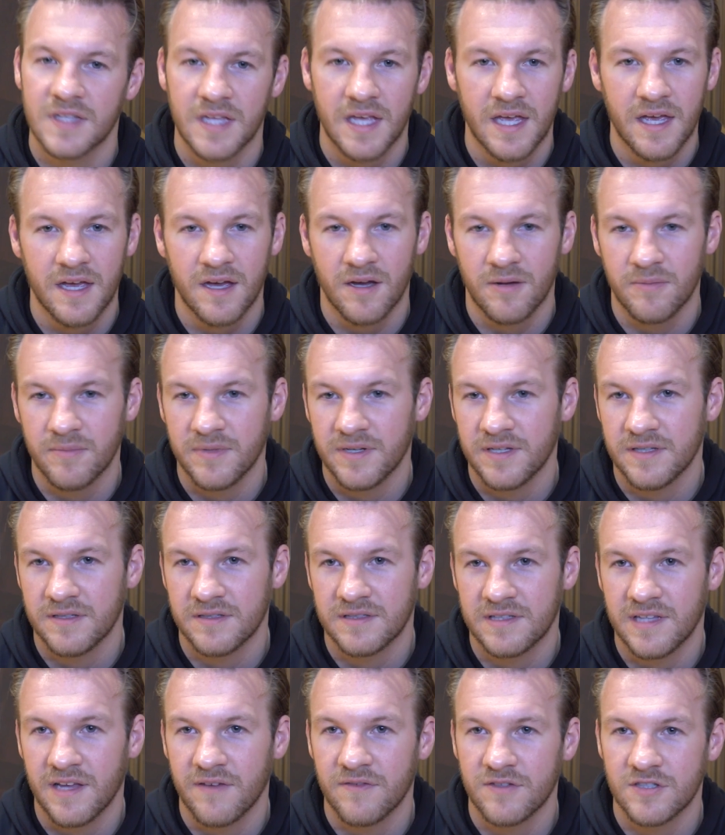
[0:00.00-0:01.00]
Yeah, I mean,
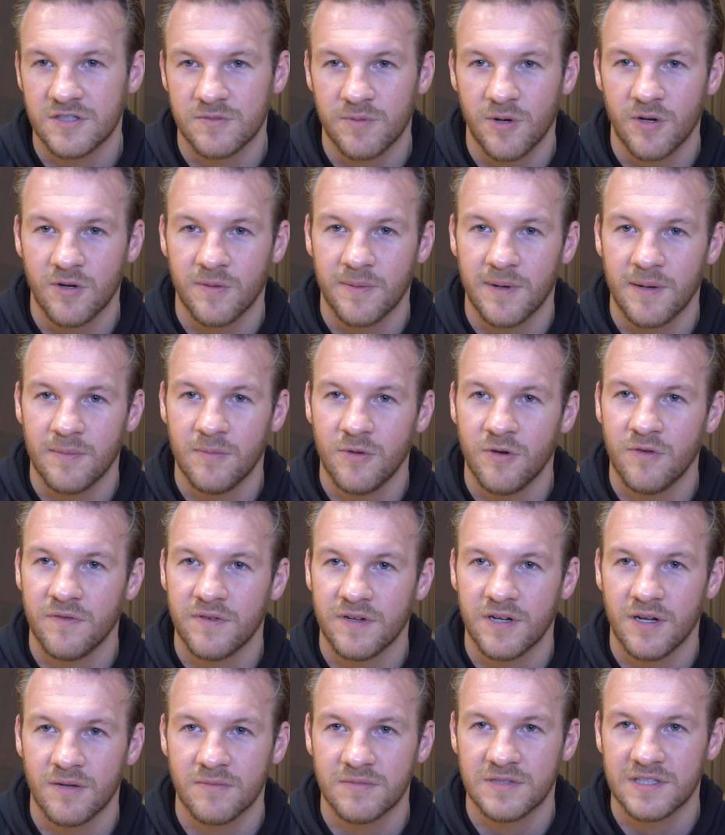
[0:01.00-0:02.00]
Devin spoke about
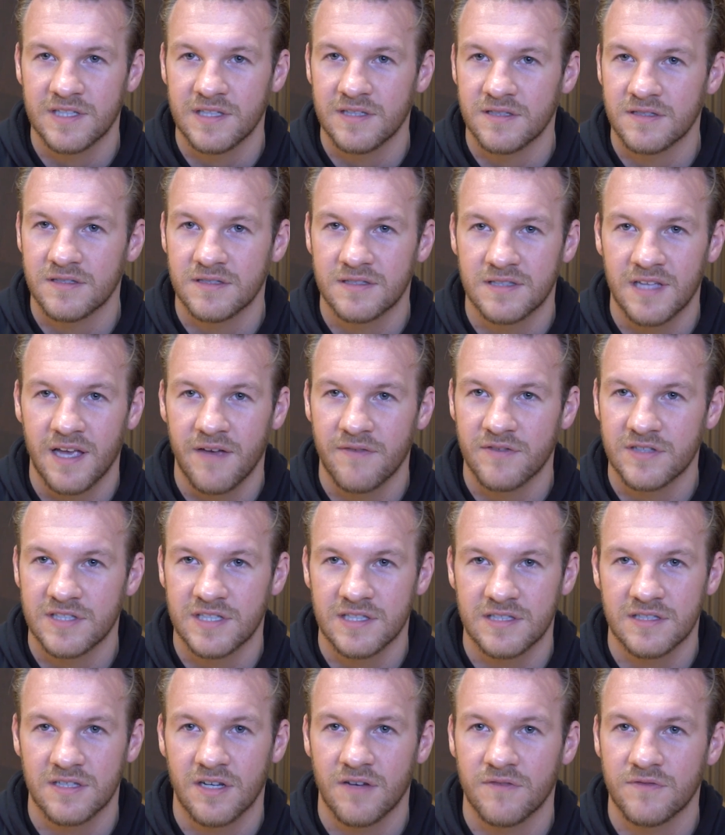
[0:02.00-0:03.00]
moving up since ever
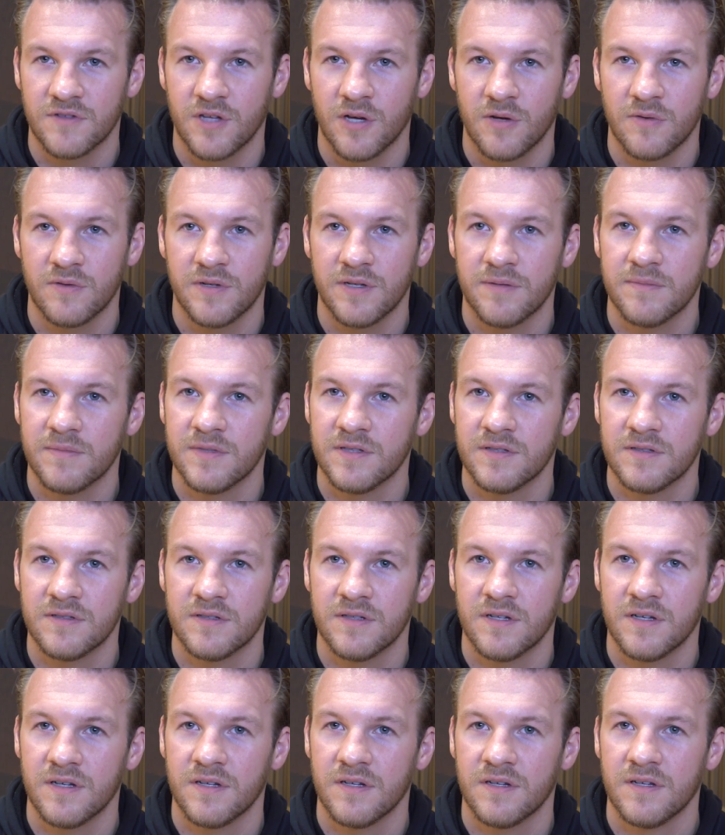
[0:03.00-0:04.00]
since I've known him, and
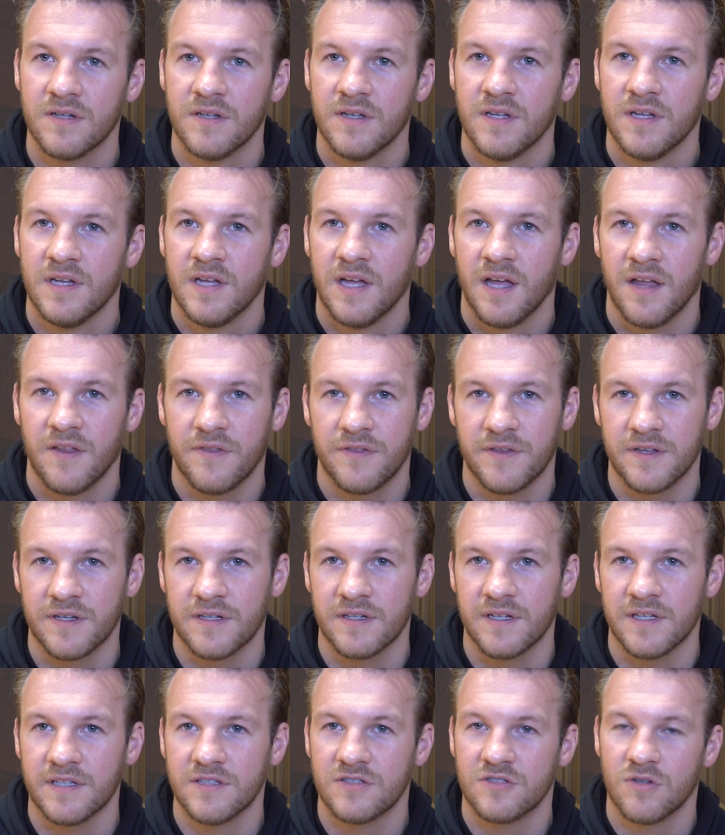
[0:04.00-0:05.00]
uh, I
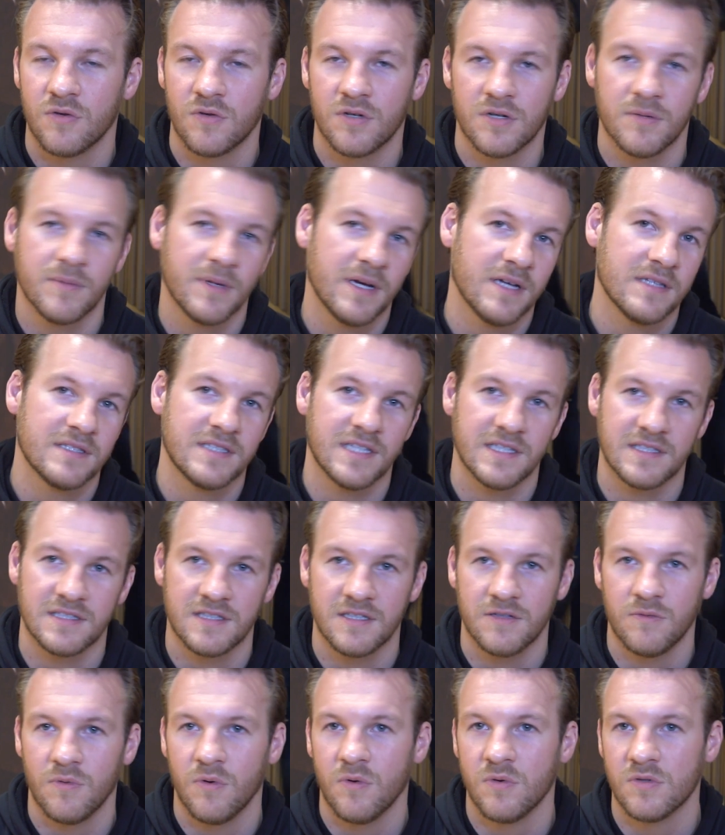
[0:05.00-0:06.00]
think that he's talking about
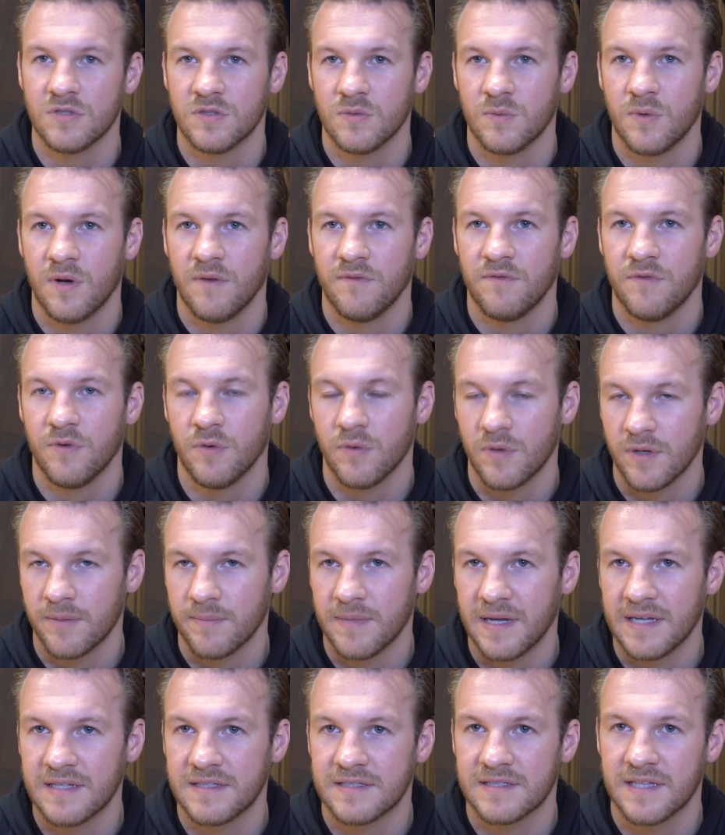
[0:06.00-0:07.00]
testing the waters at 140
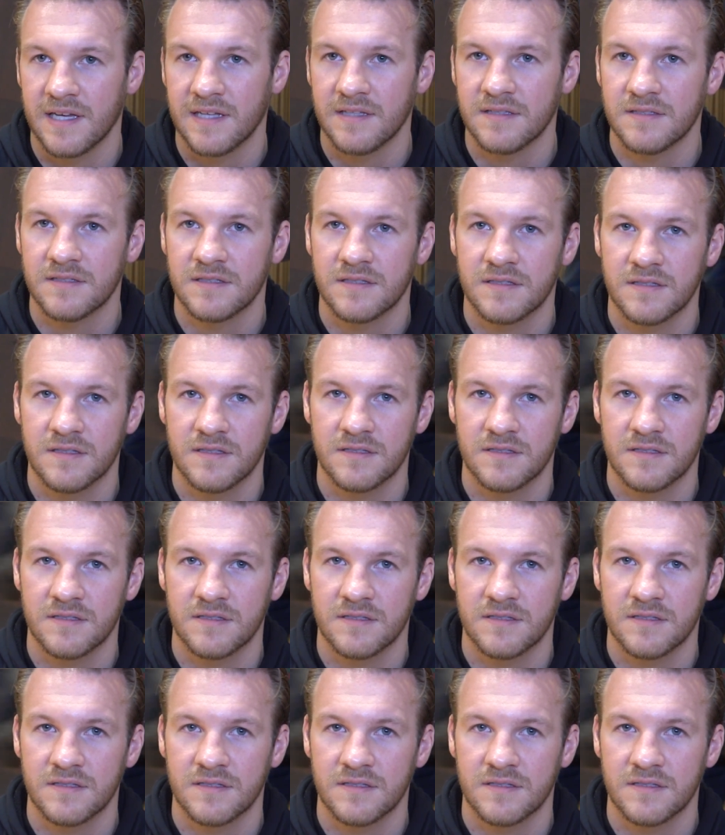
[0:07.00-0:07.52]
makes sense.